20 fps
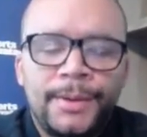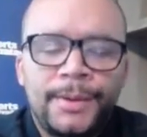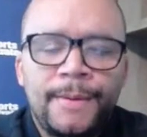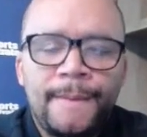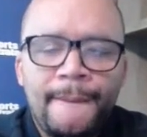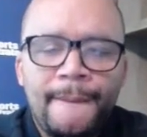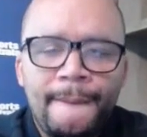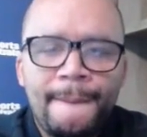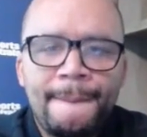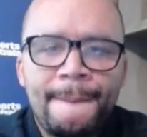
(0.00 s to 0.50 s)

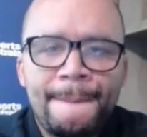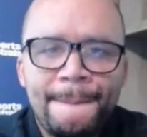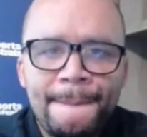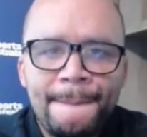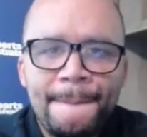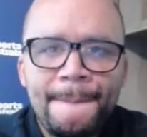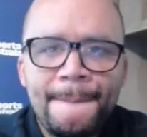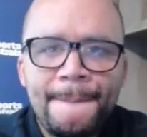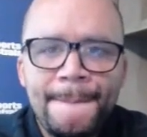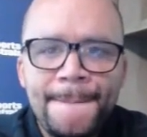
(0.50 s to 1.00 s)

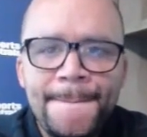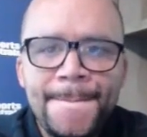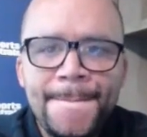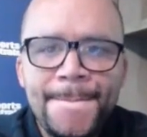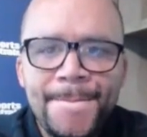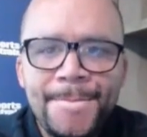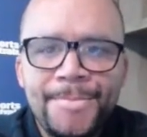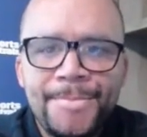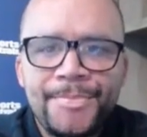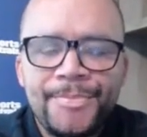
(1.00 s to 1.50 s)

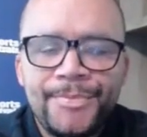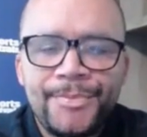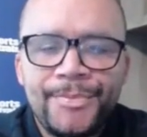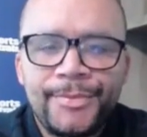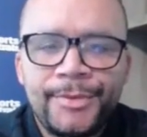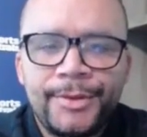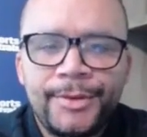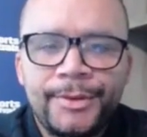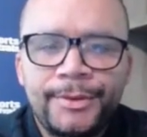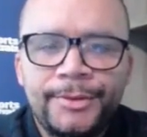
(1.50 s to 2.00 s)

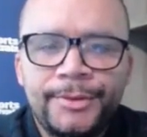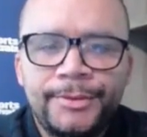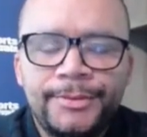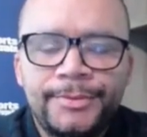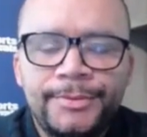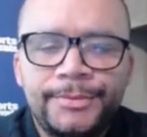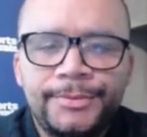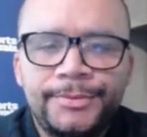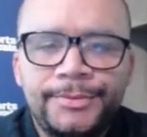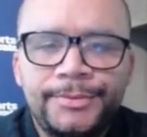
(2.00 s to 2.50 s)

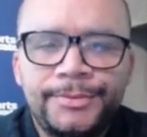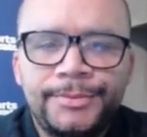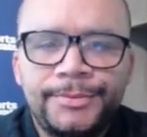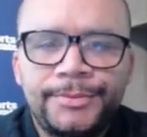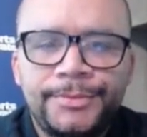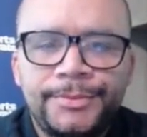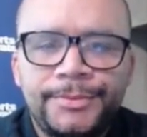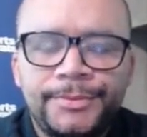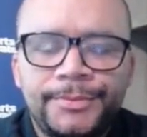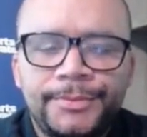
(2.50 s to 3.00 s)

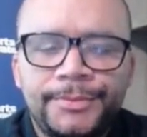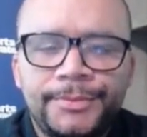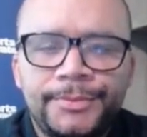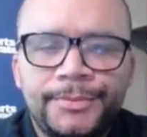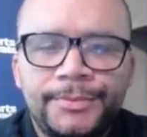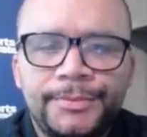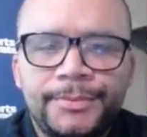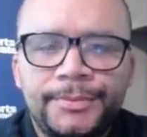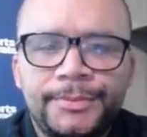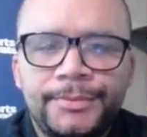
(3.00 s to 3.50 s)

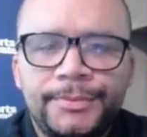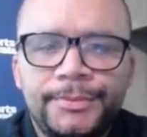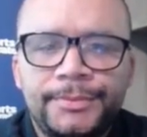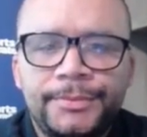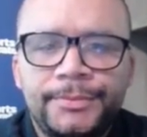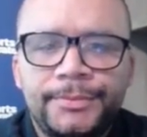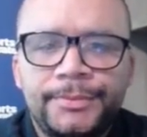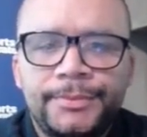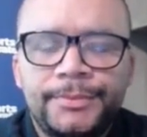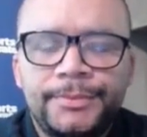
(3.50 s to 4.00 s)

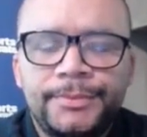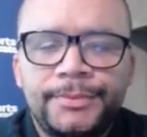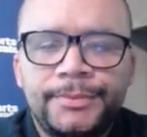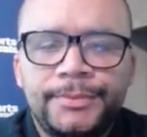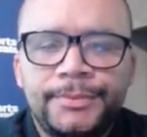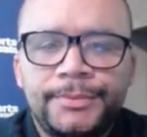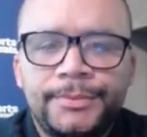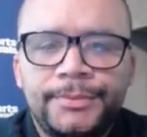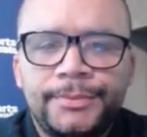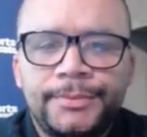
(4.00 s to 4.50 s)

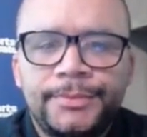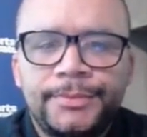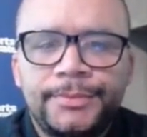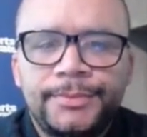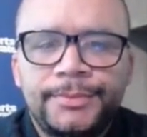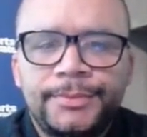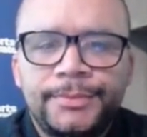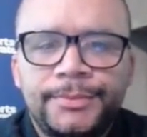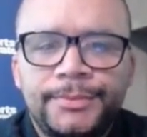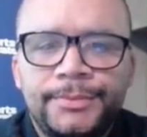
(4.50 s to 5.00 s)

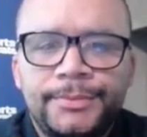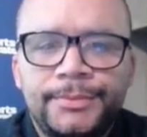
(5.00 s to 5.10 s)
(not speaking)